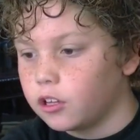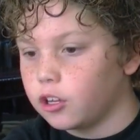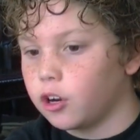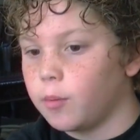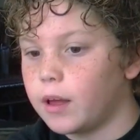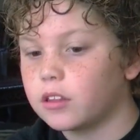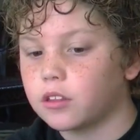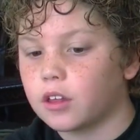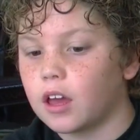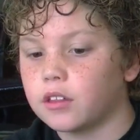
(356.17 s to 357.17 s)
they're about the
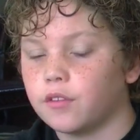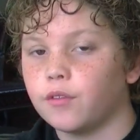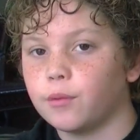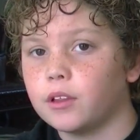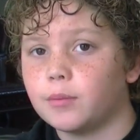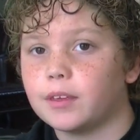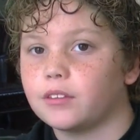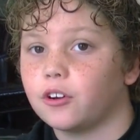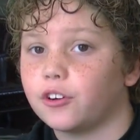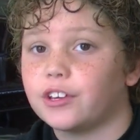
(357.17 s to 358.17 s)
size of a really
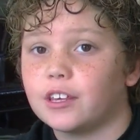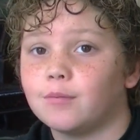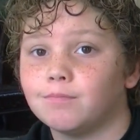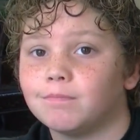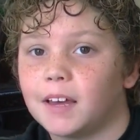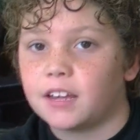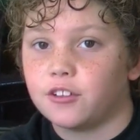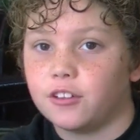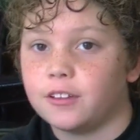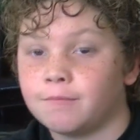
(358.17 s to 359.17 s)
big turkey,
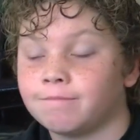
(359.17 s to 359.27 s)
actually.